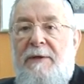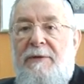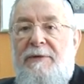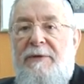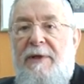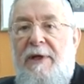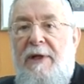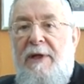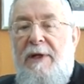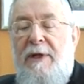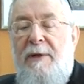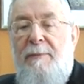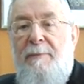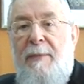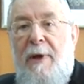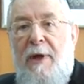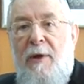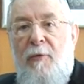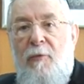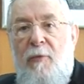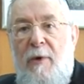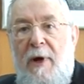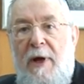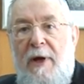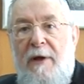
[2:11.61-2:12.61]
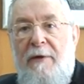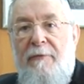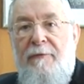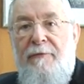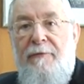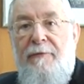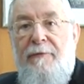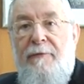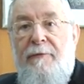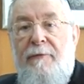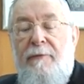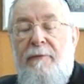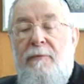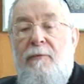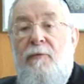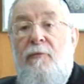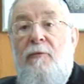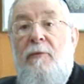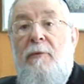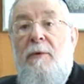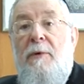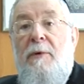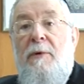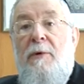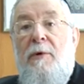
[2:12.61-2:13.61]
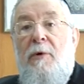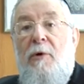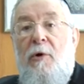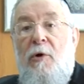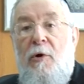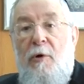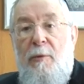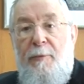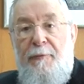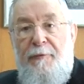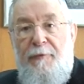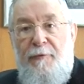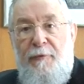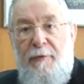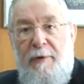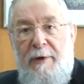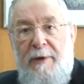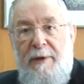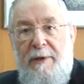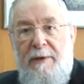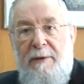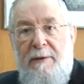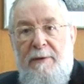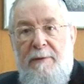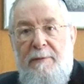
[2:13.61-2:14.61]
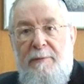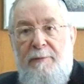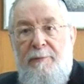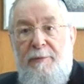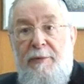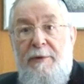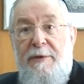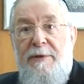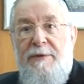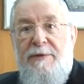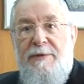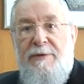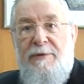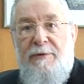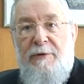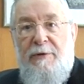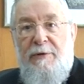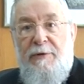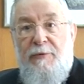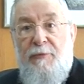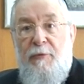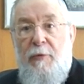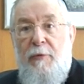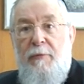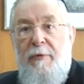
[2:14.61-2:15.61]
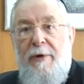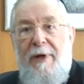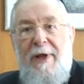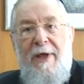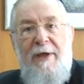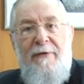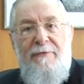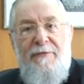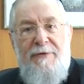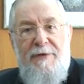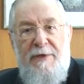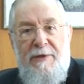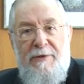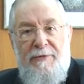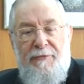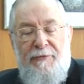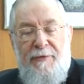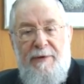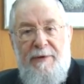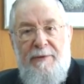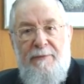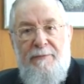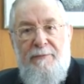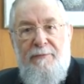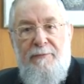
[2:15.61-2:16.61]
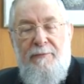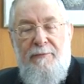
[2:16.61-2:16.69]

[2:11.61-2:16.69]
telling my wife, hopefully, please God, we will have children.